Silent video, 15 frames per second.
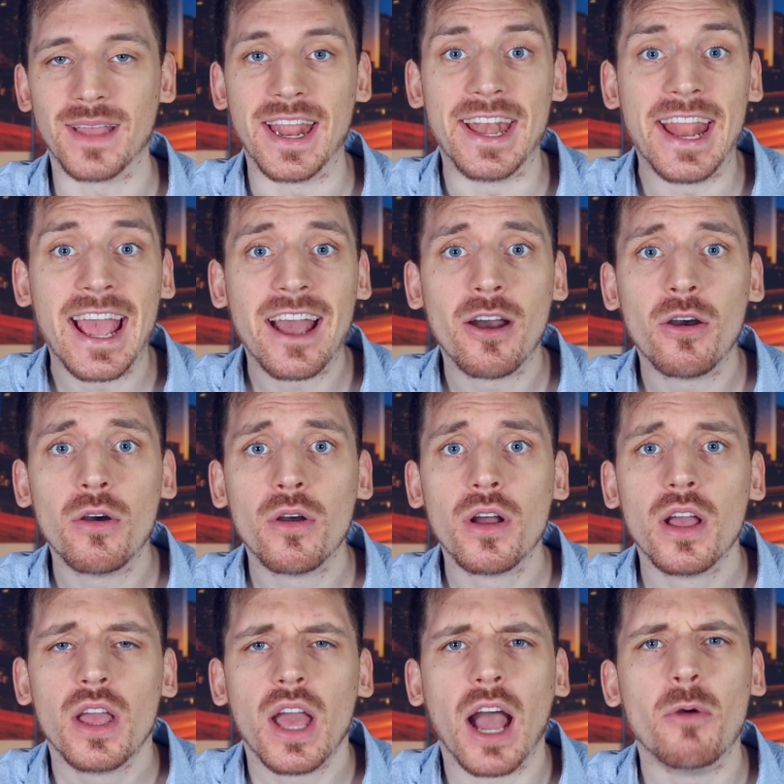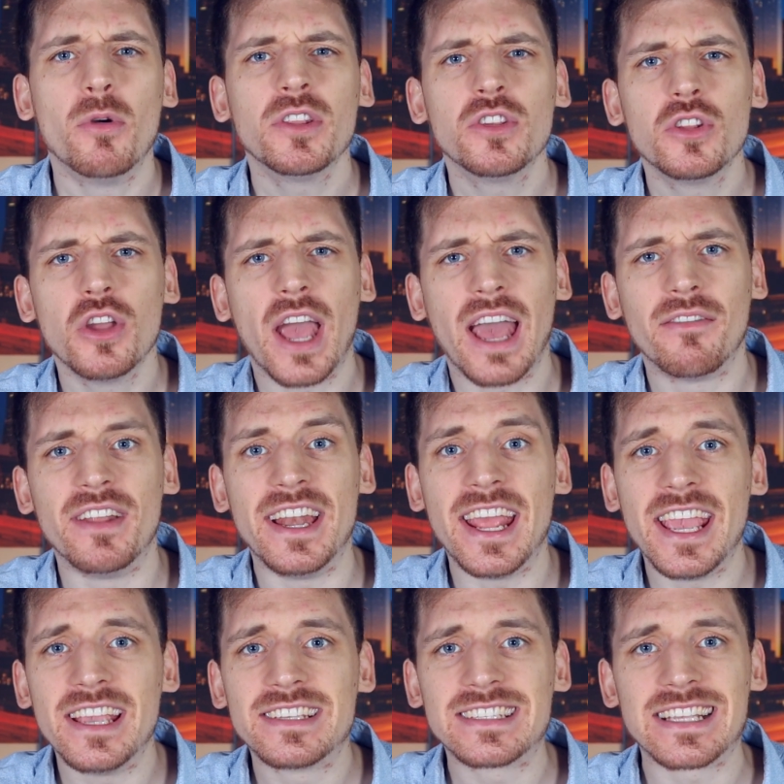And now I want you to have an
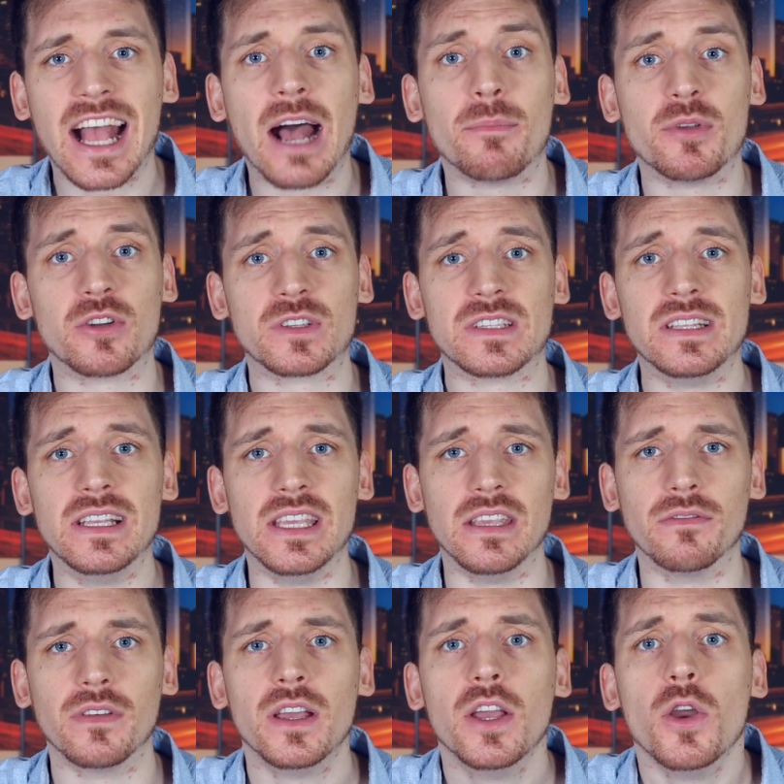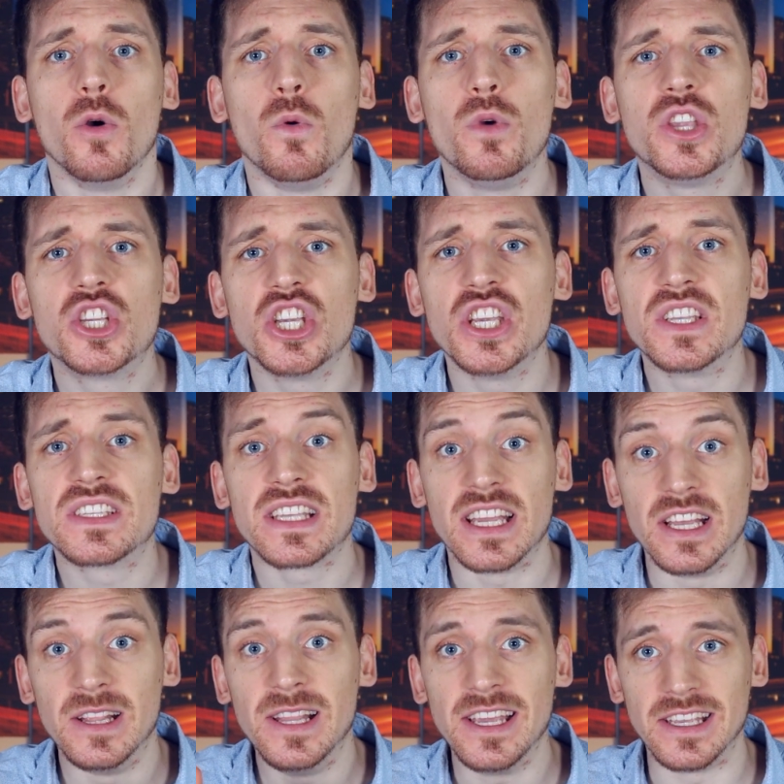ace up your sleeve, which is
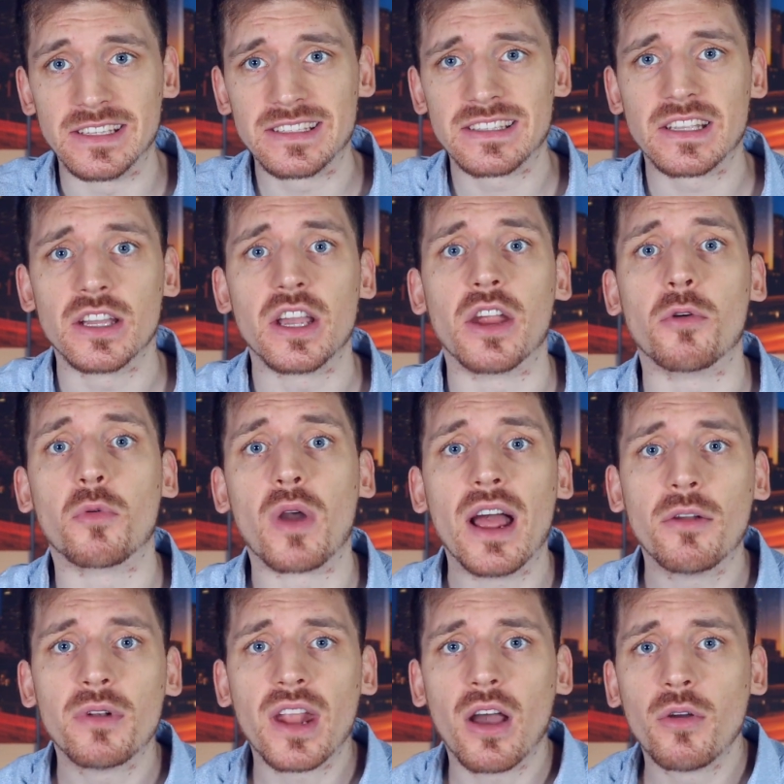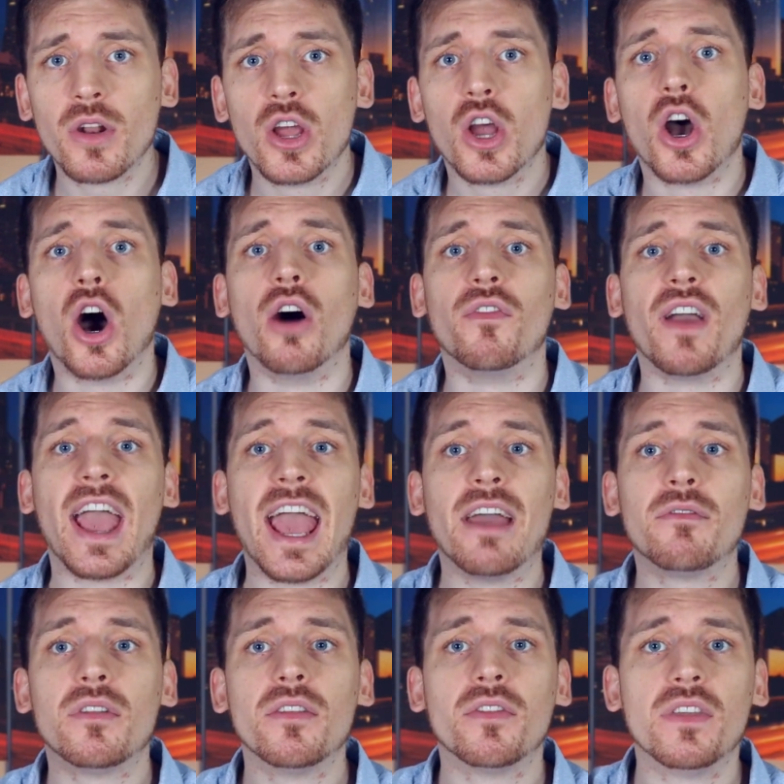a list, a rundown of
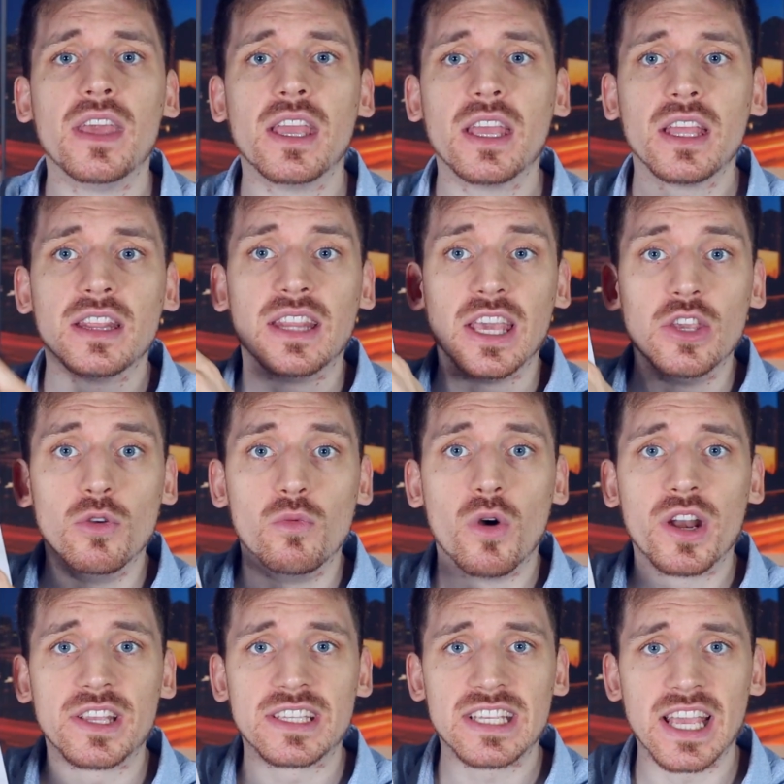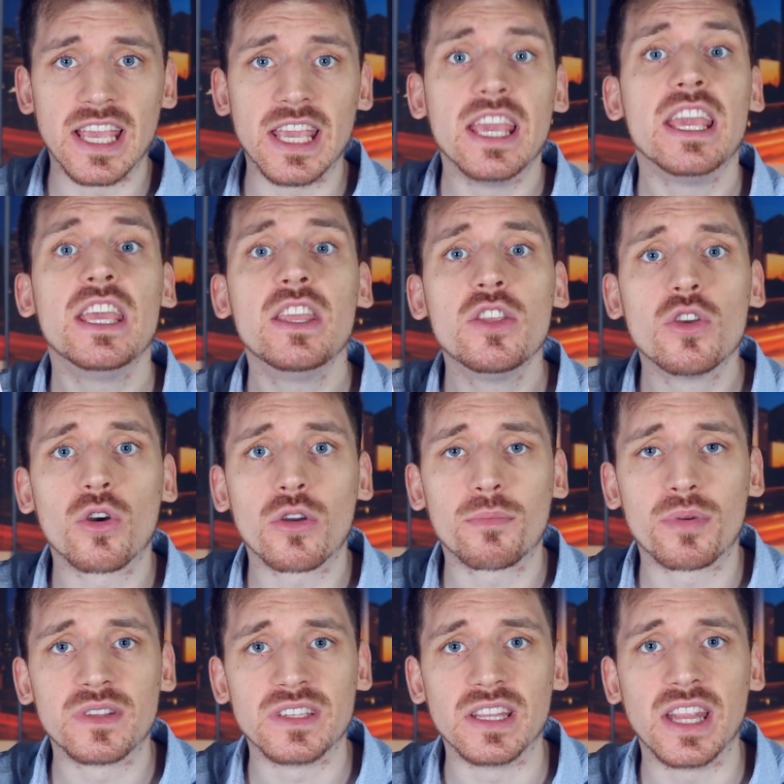everything that you want to say in your
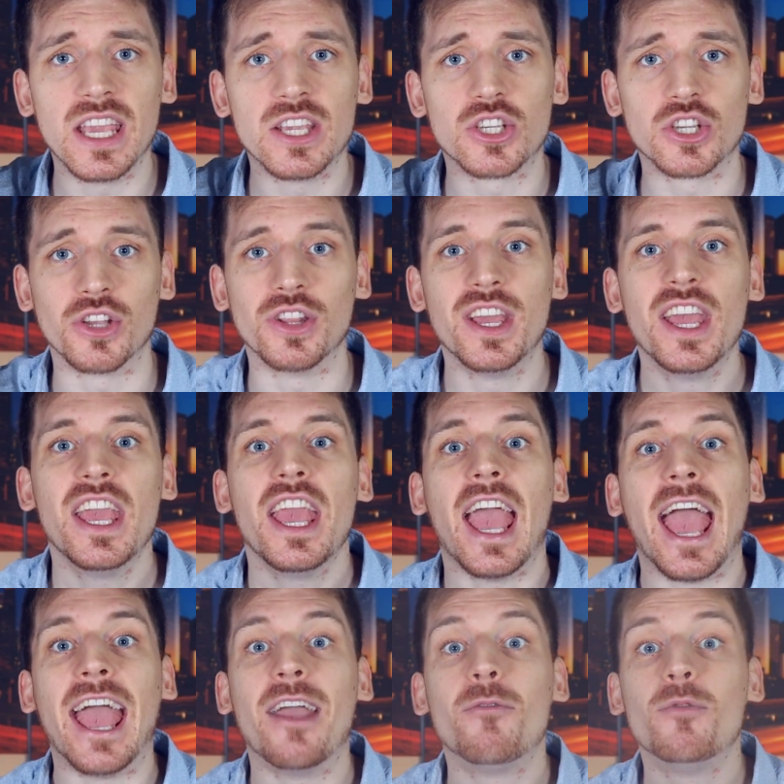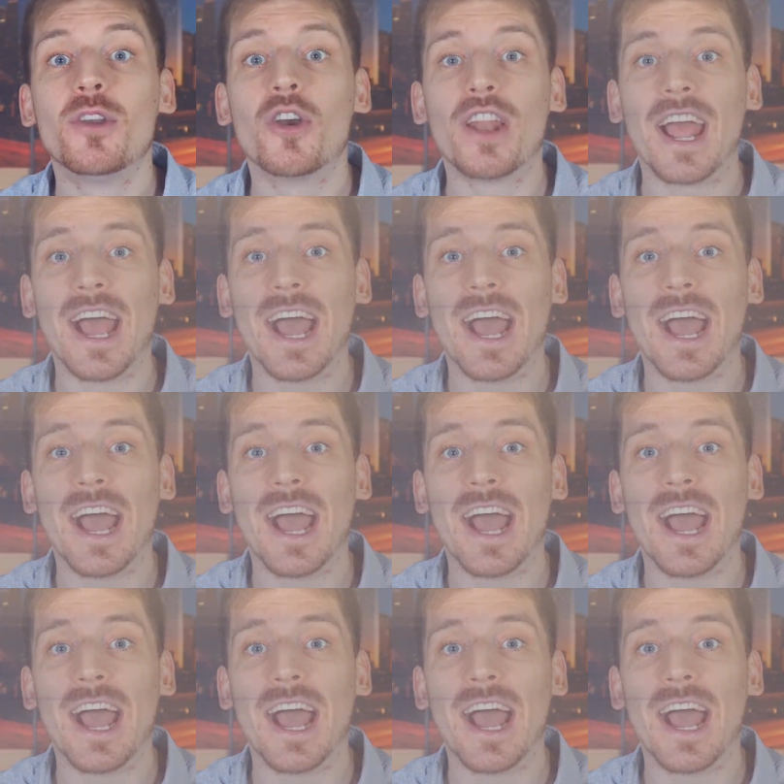presentation, and we're gonna